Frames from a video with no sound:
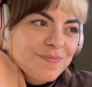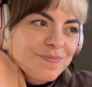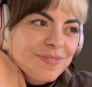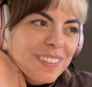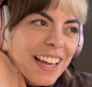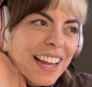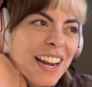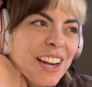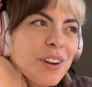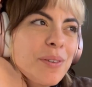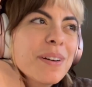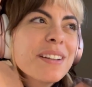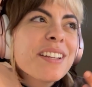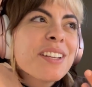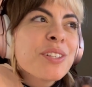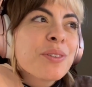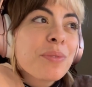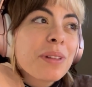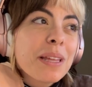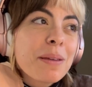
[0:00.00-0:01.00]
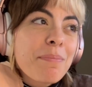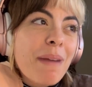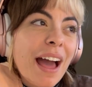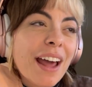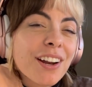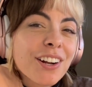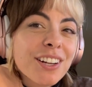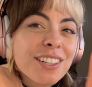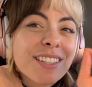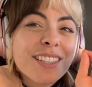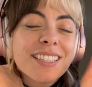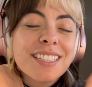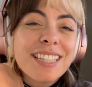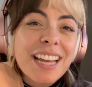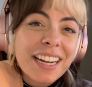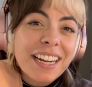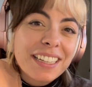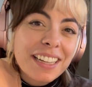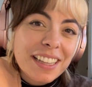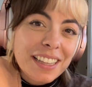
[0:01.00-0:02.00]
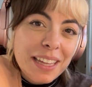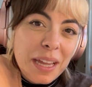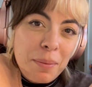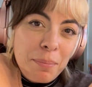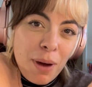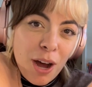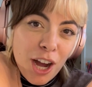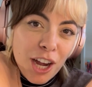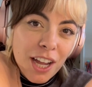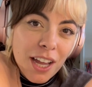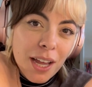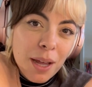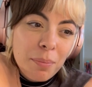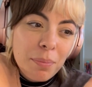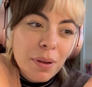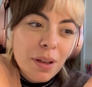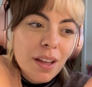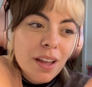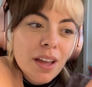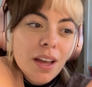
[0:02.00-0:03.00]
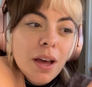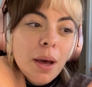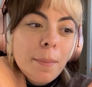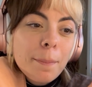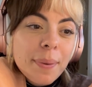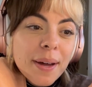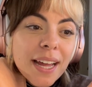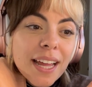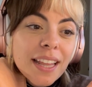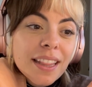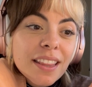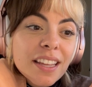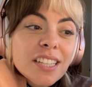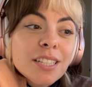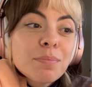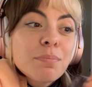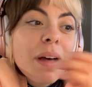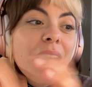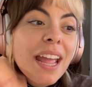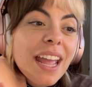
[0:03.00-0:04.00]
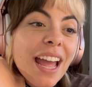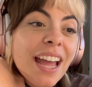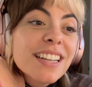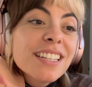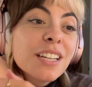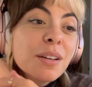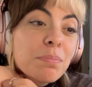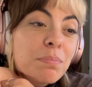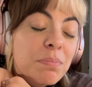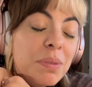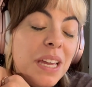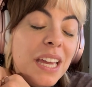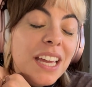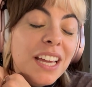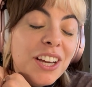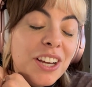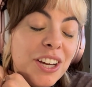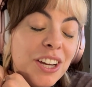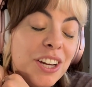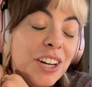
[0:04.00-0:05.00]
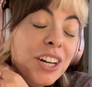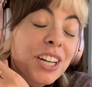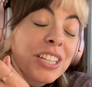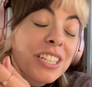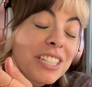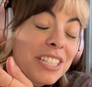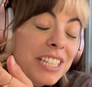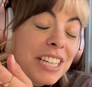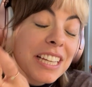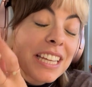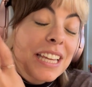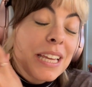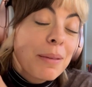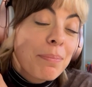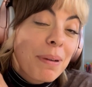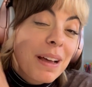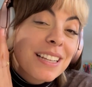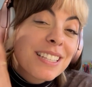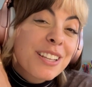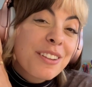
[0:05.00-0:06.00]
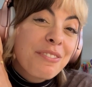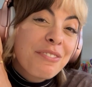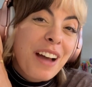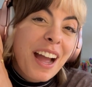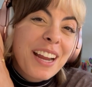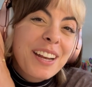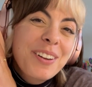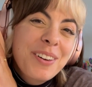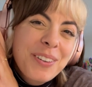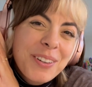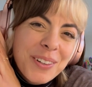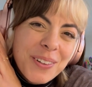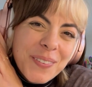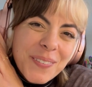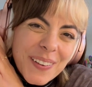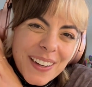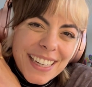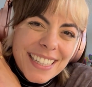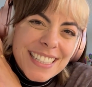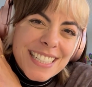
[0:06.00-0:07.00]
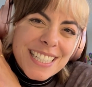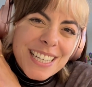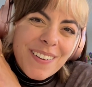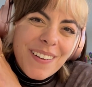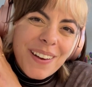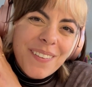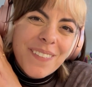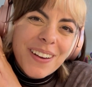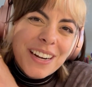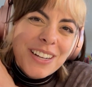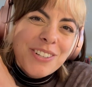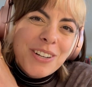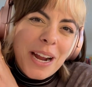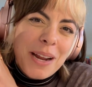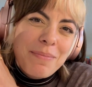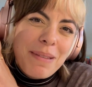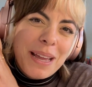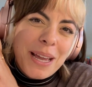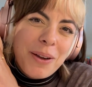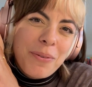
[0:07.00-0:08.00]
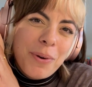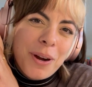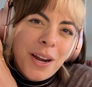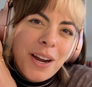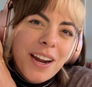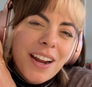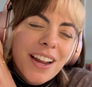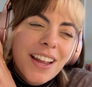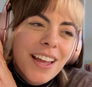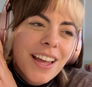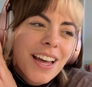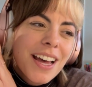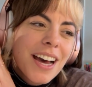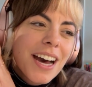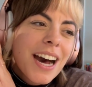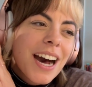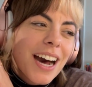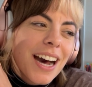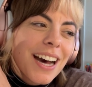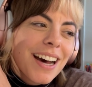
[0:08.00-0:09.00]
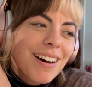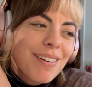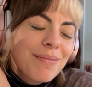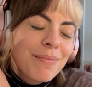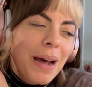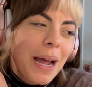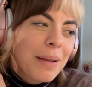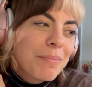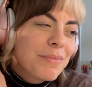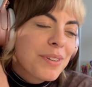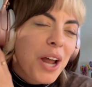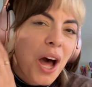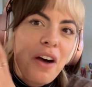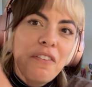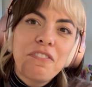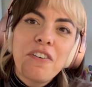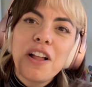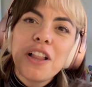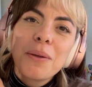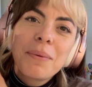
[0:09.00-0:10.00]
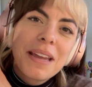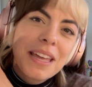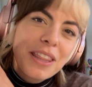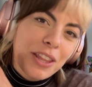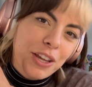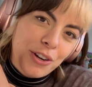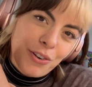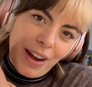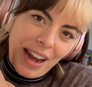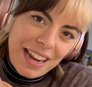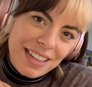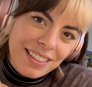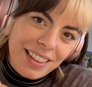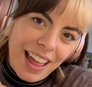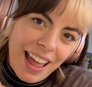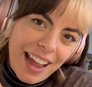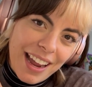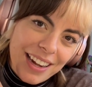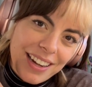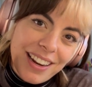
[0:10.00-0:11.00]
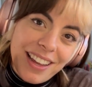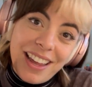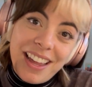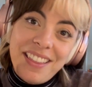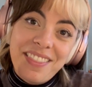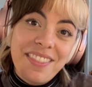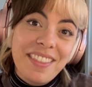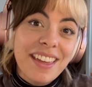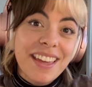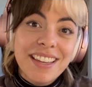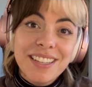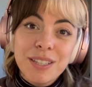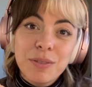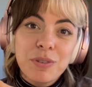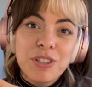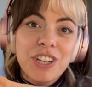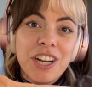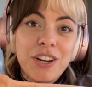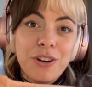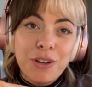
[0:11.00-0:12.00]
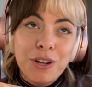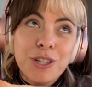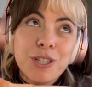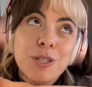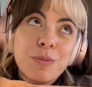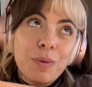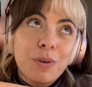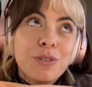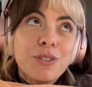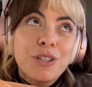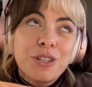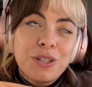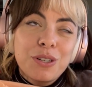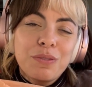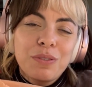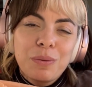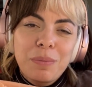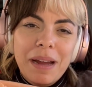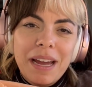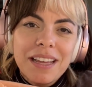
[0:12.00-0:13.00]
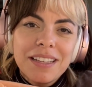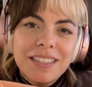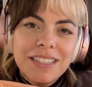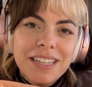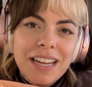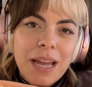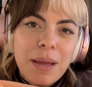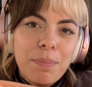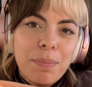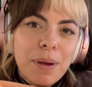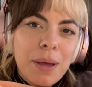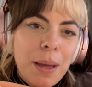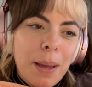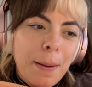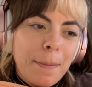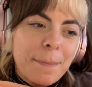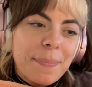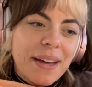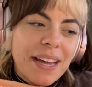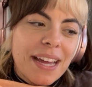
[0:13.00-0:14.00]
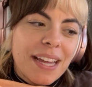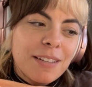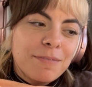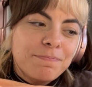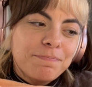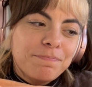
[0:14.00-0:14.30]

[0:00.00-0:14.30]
And I know it doesn't really matter because it's technically a mock-up, but this might end up being good to keep as the final one. So I want to try and make it work. I'm not following the grain line in this, which I know you're supposed to do for bias tape, but